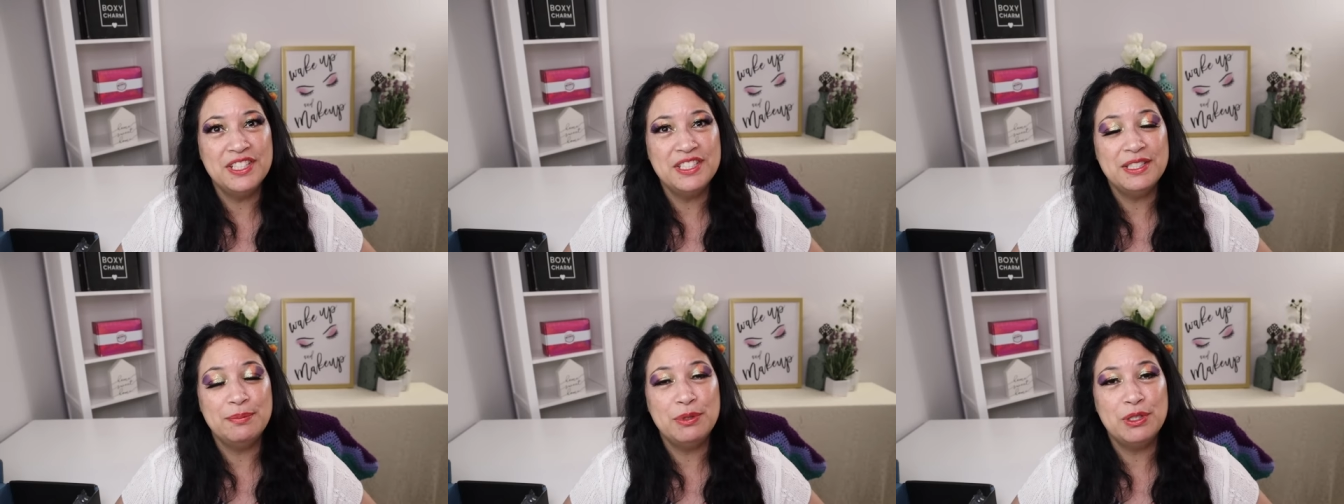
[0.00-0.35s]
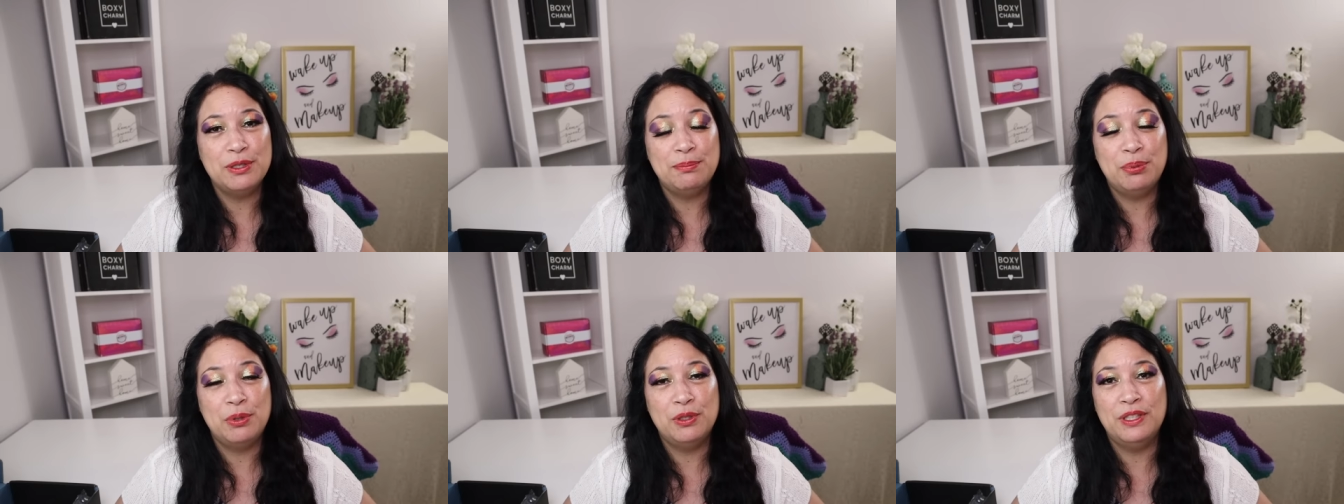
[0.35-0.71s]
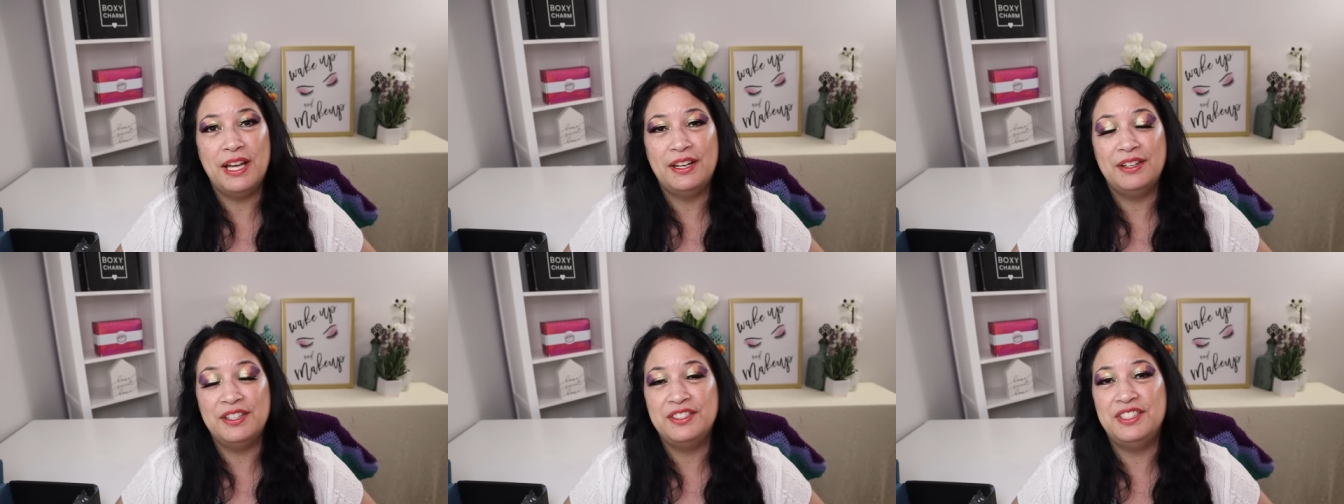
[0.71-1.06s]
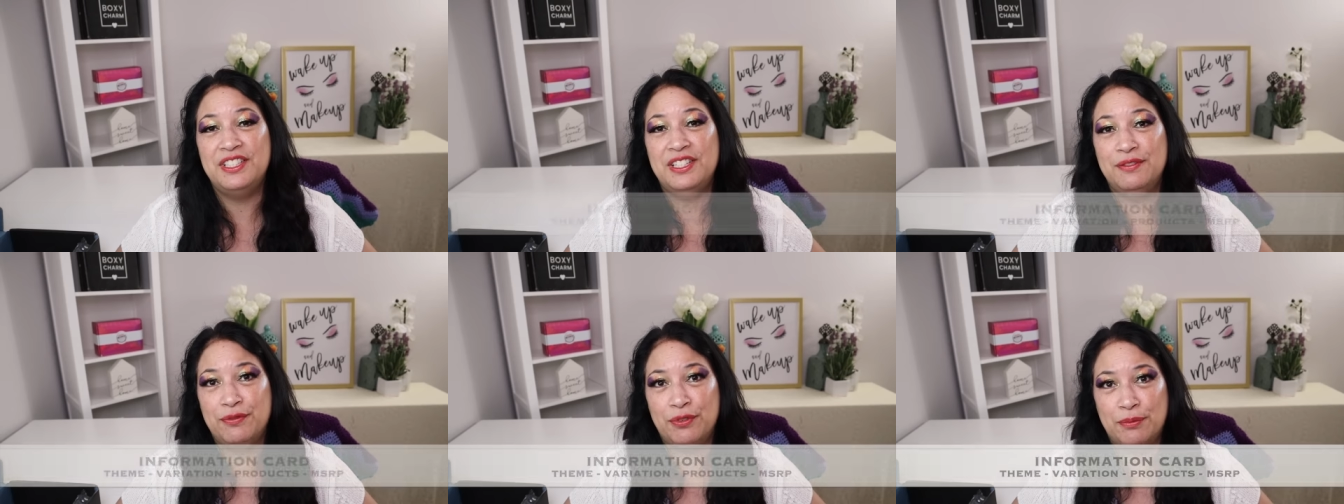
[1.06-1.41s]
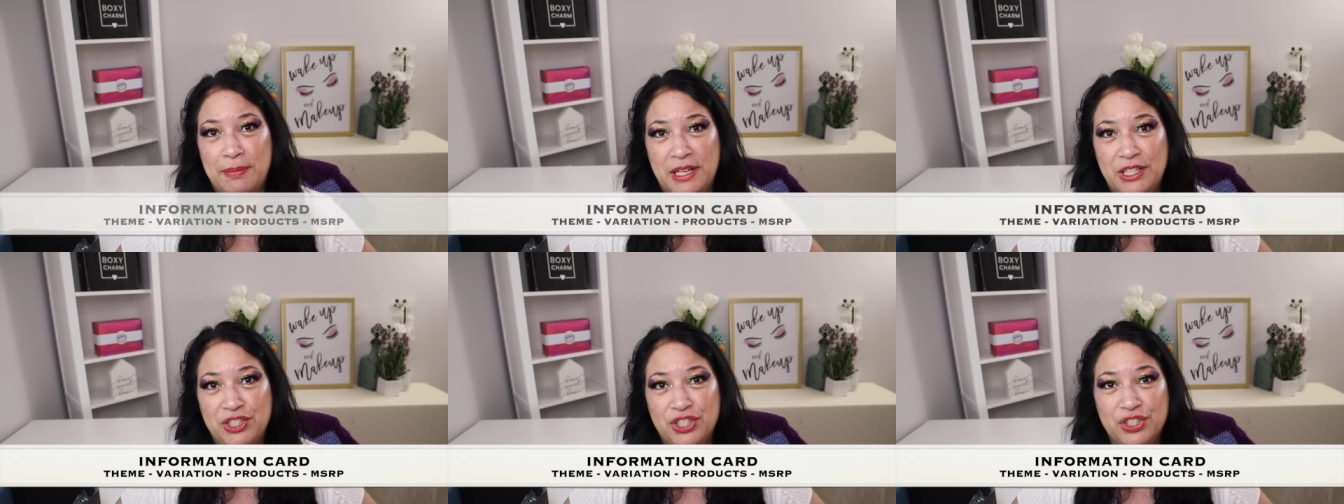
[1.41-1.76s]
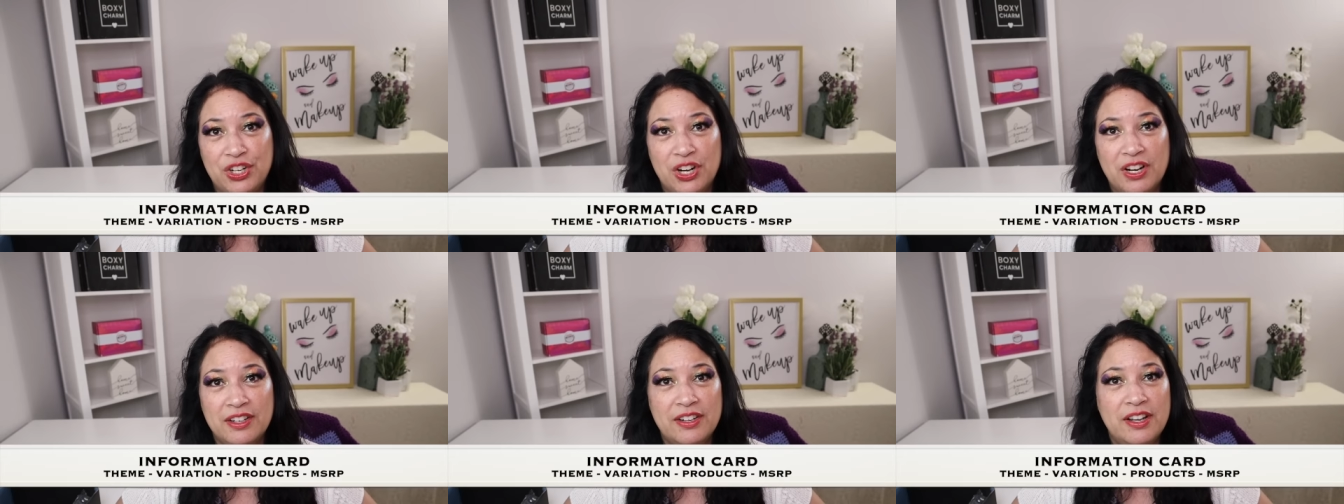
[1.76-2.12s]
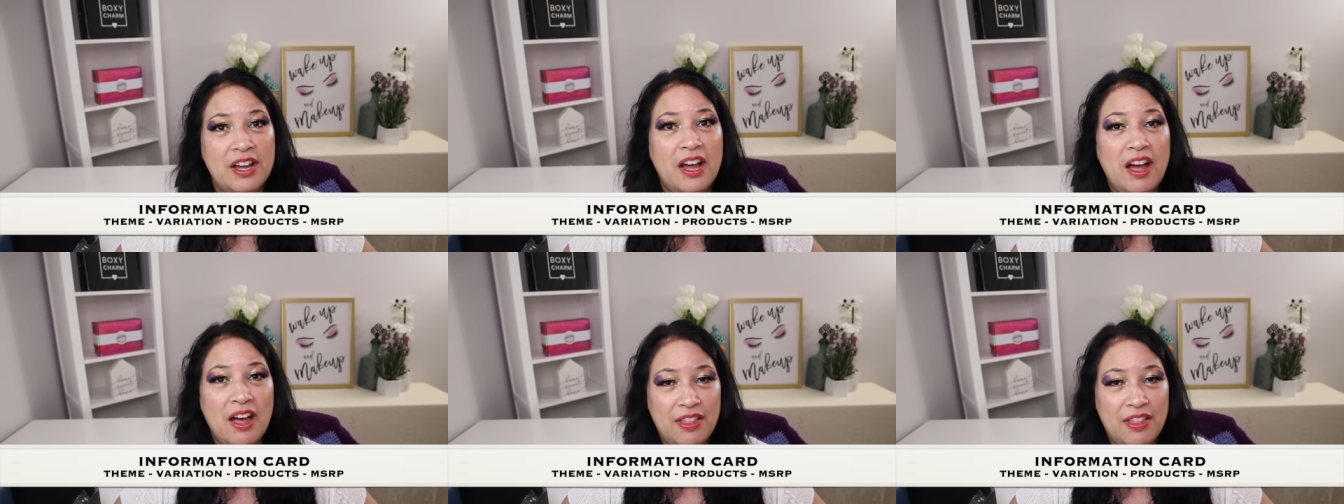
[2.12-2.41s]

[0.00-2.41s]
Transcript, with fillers: things I'm going to pull out is the information card.